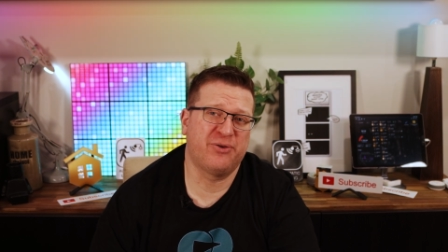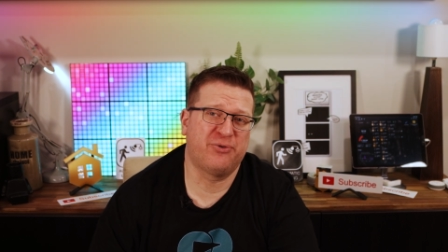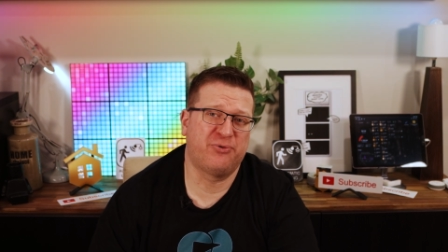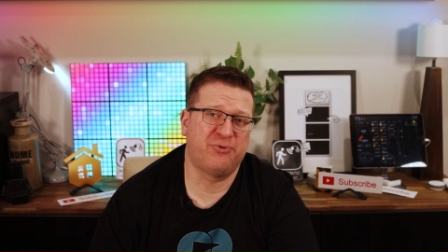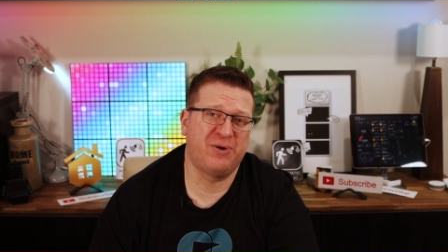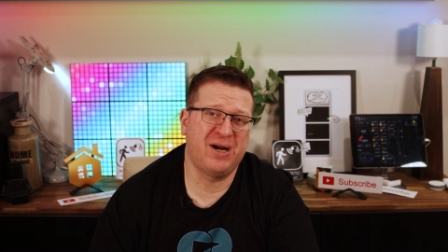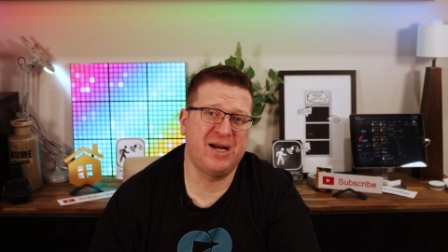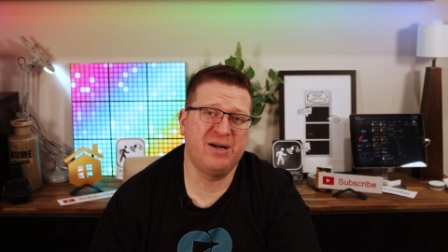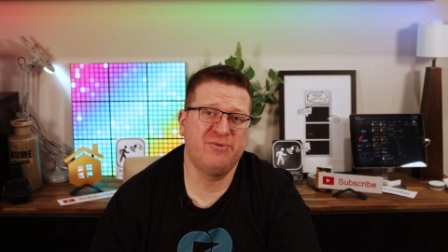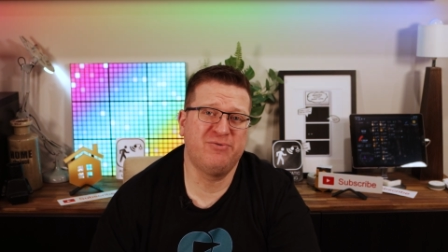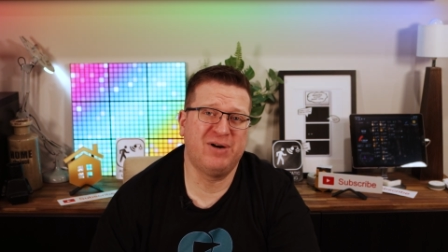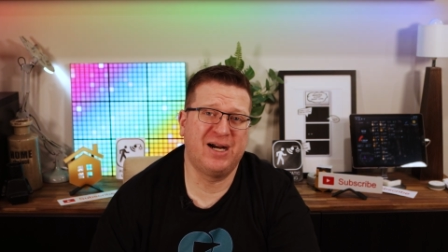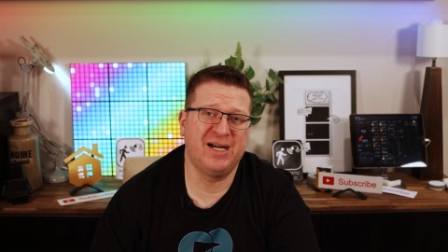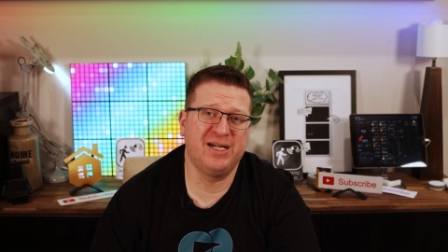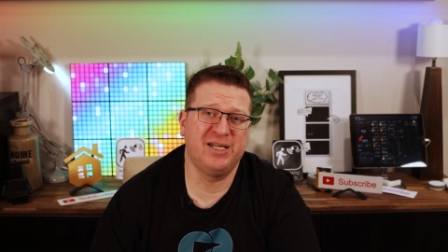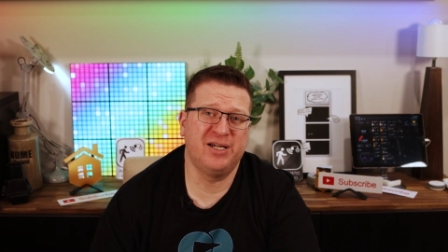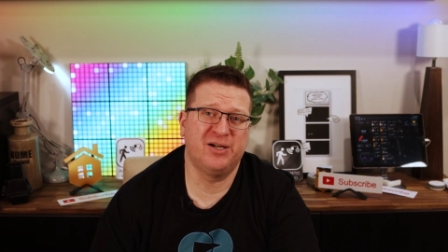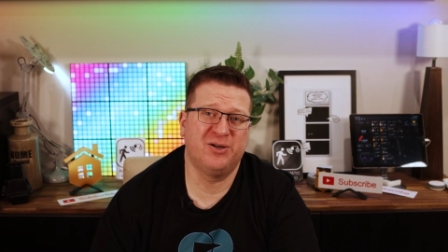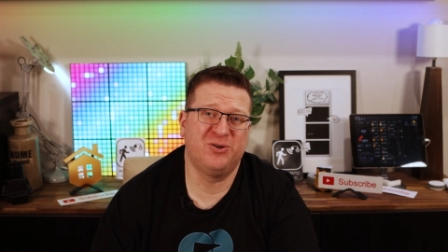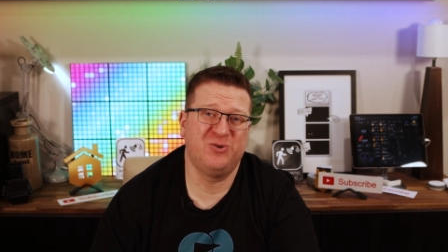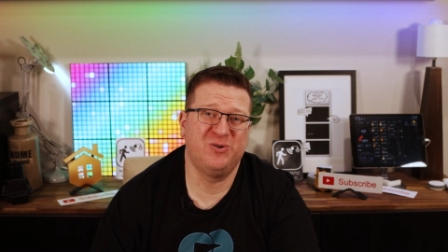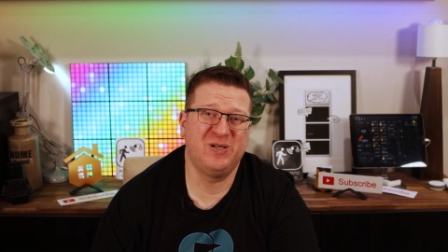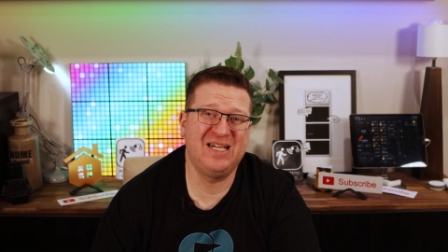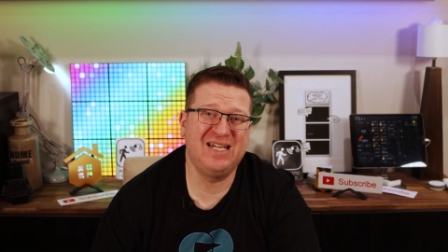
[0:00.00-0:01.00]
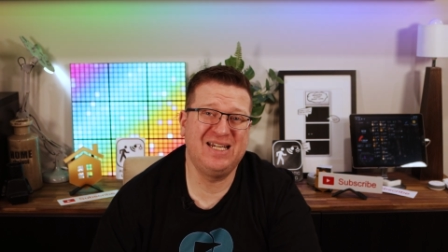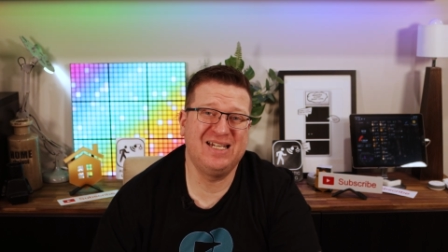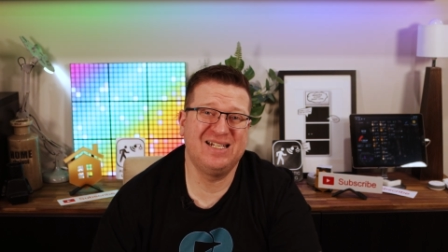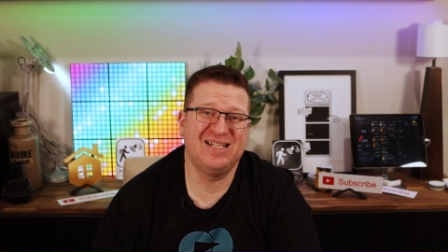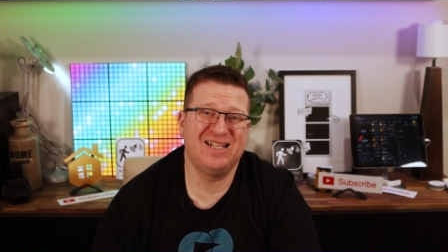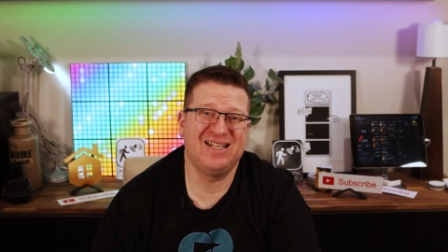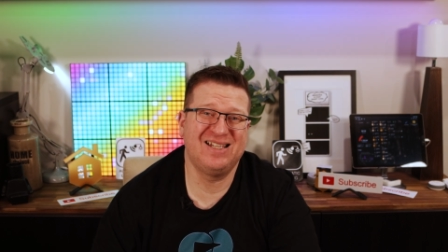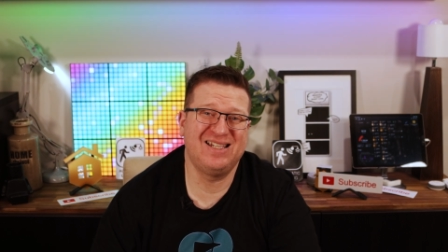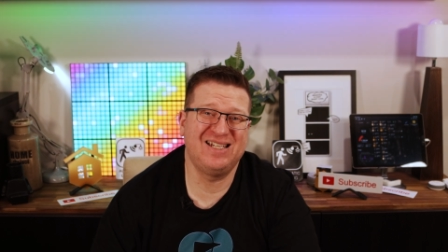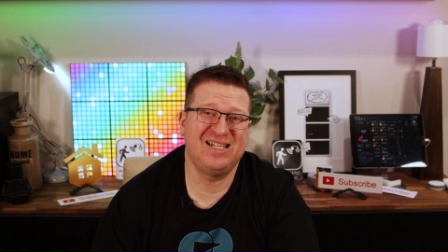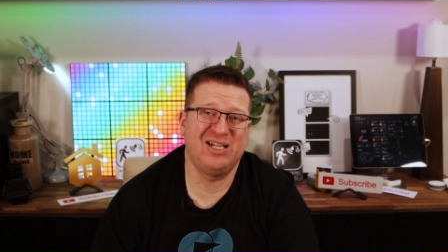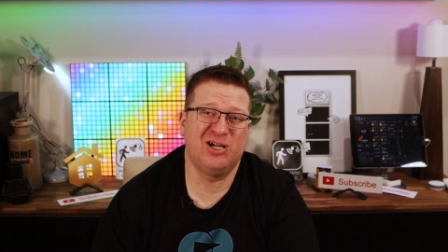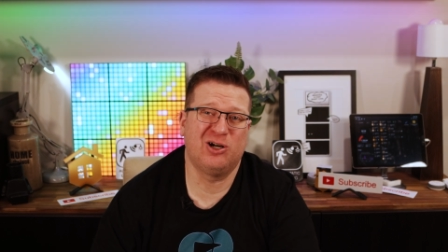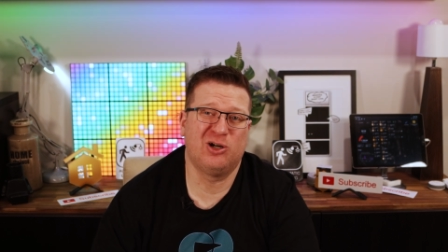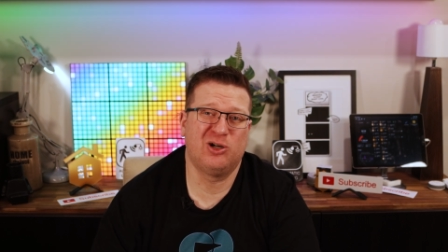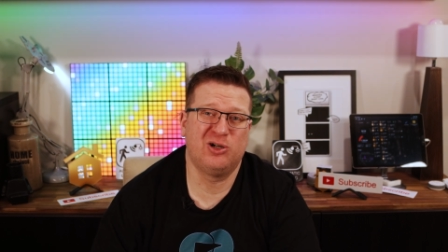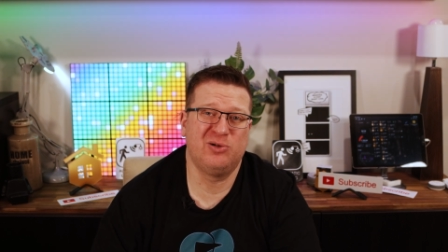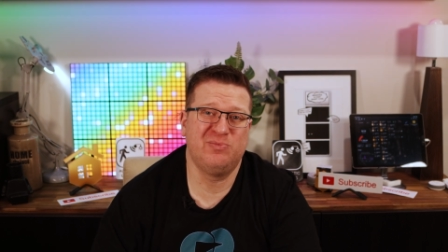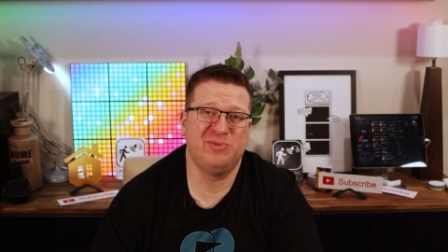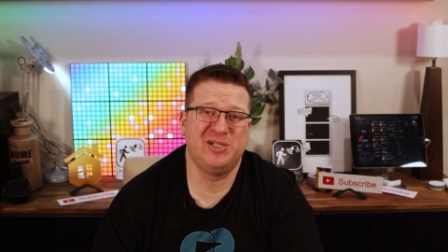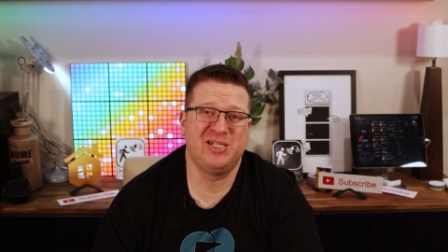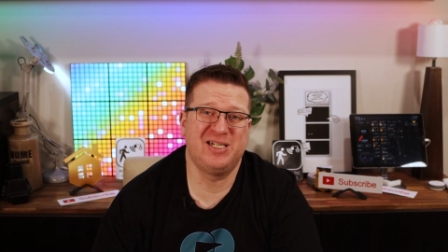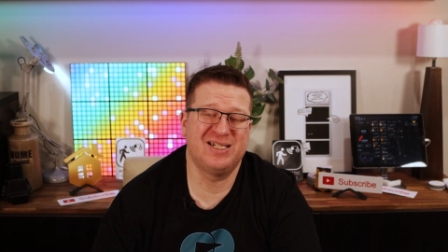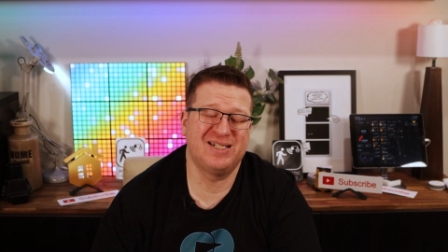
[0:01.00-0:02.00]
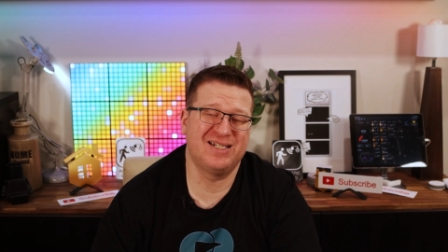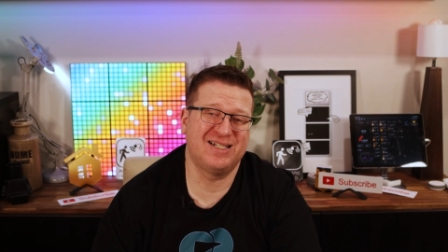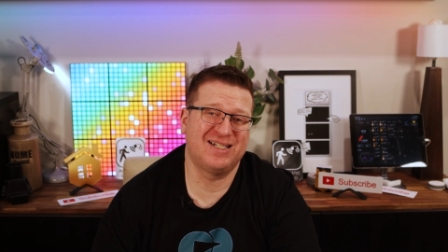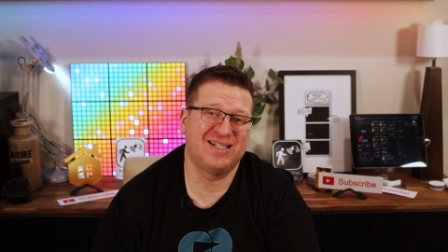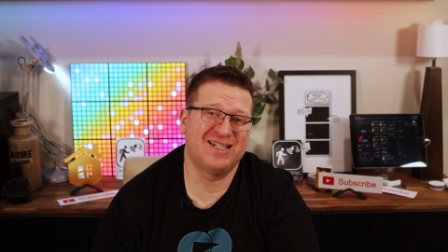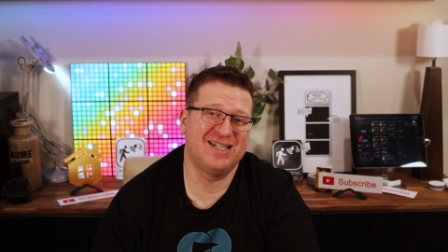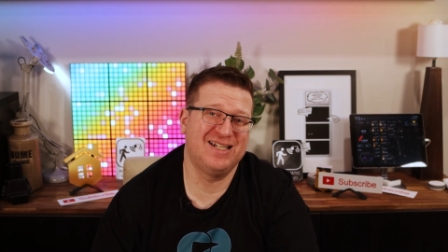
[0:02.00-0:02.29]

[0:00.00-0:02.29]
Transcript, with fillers: Thread radio in the Home Assistant